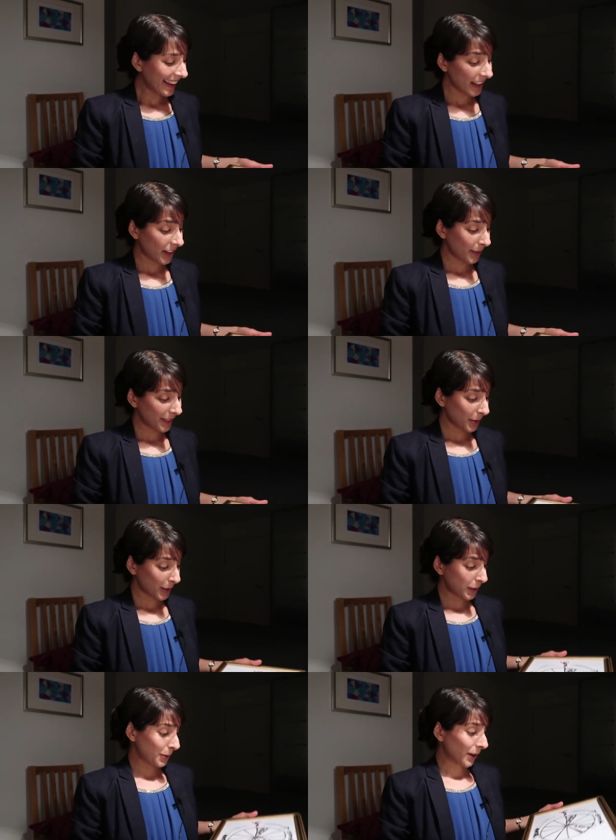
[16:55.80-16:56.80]
you know, if it's all
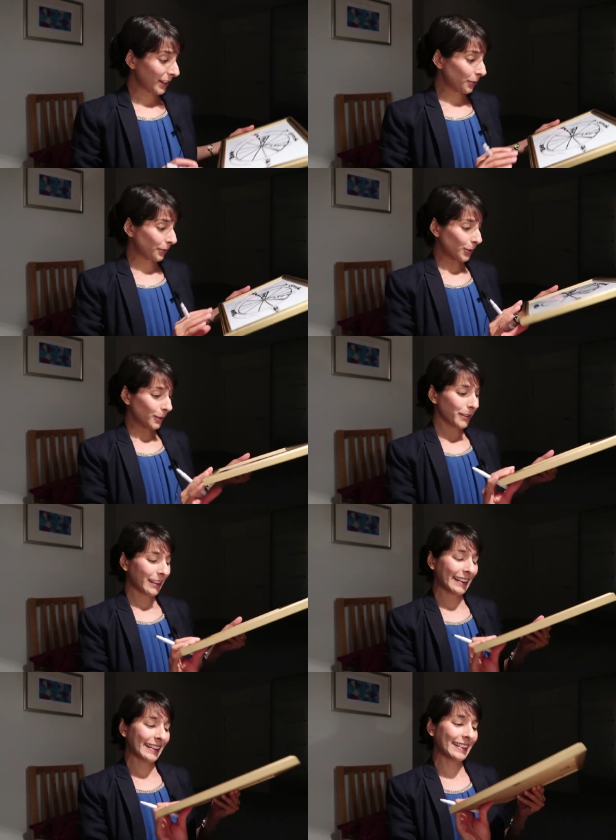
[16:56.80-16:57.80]
too wonderful,
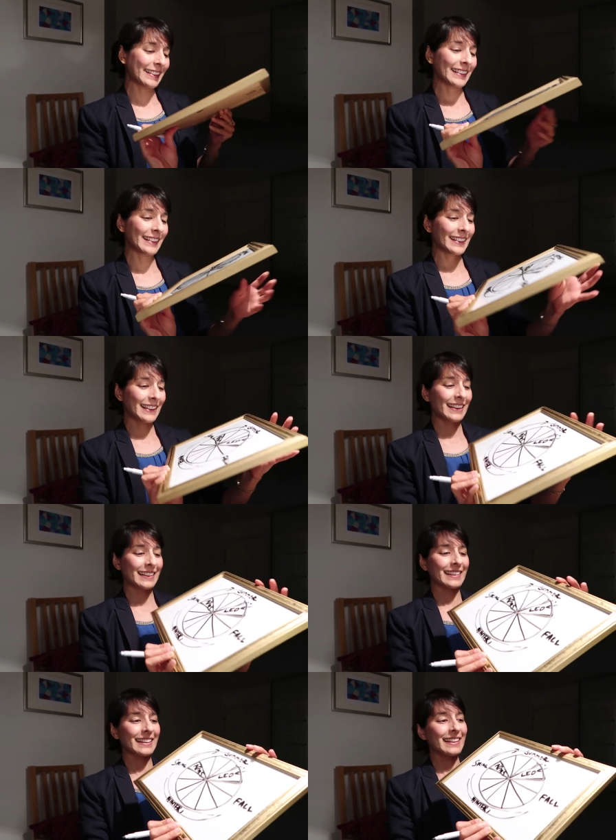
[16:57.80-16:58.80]
then
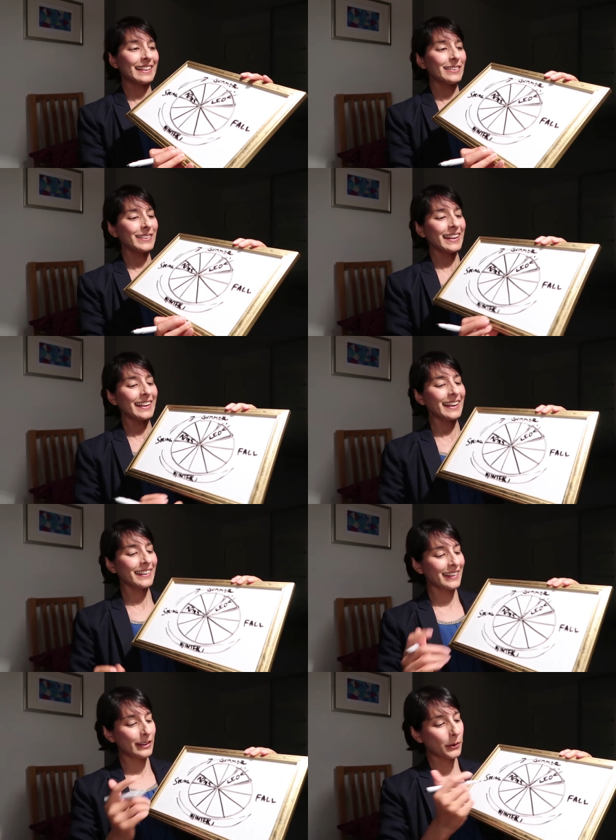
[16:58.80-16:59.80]
then uh, go and hang
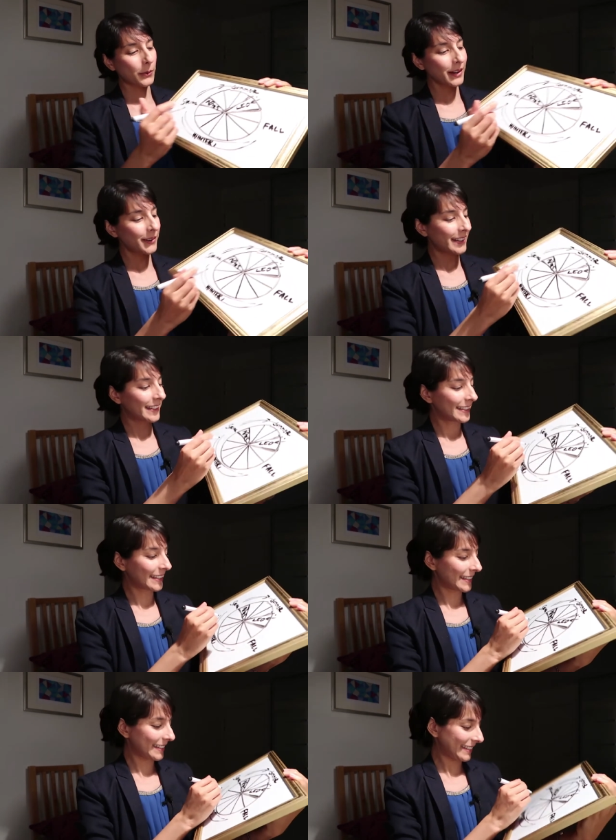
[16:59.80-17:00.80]
out in
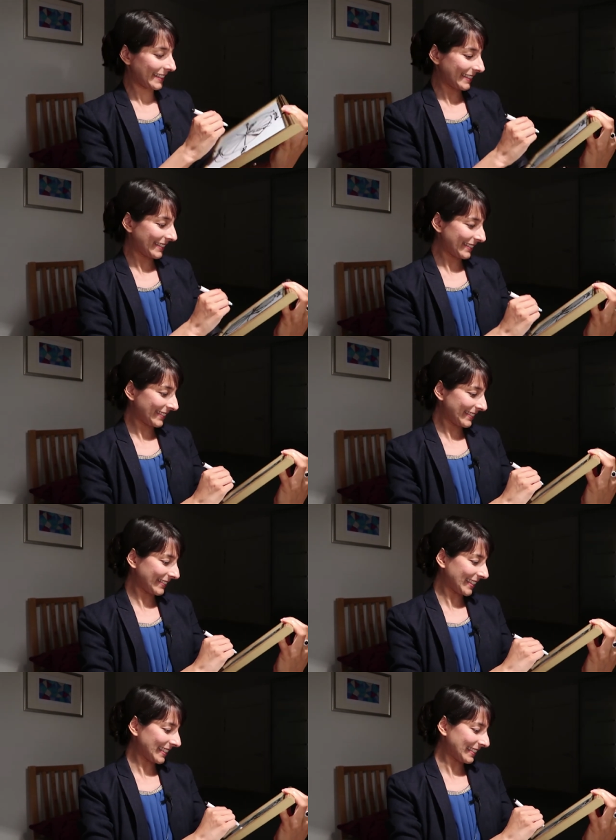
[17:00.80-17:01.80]
Aquarius. Hang on,
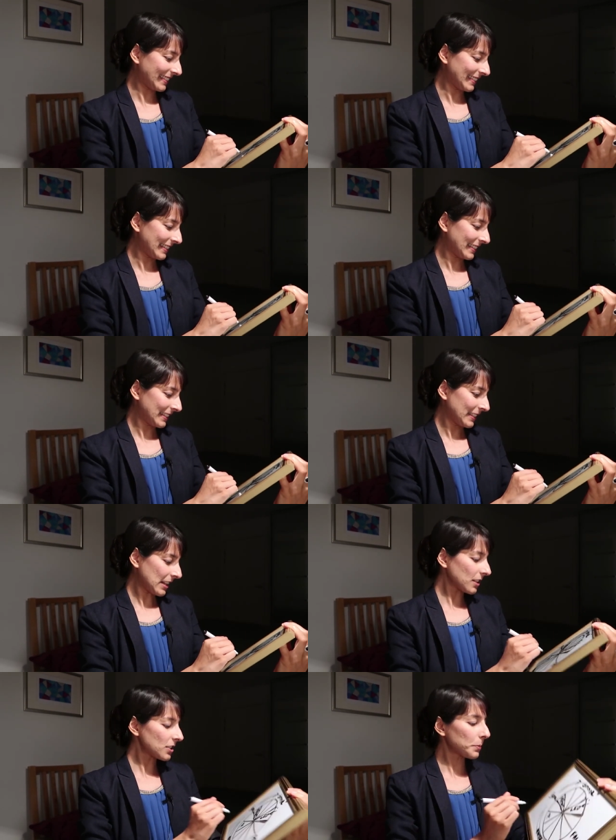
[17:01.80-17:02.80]
are we gonna?
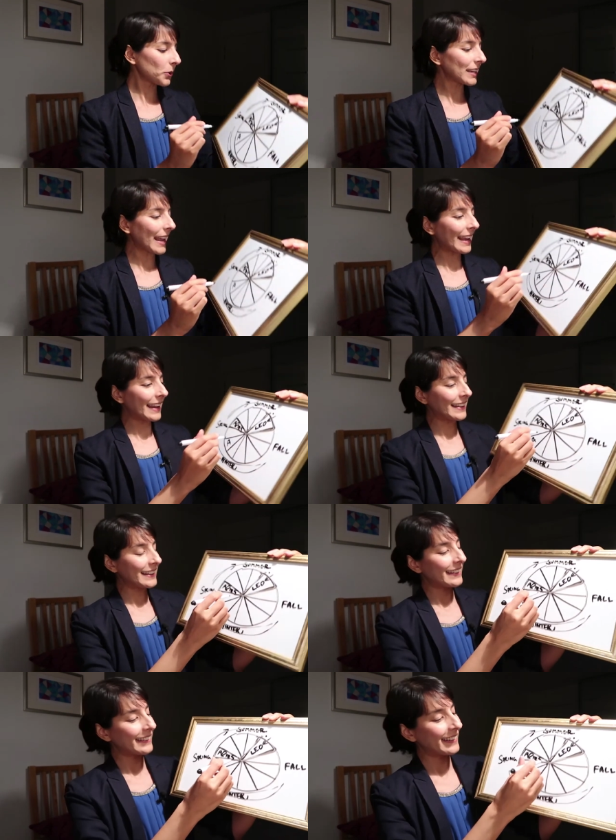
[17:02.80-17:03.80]
I'll just put an A, all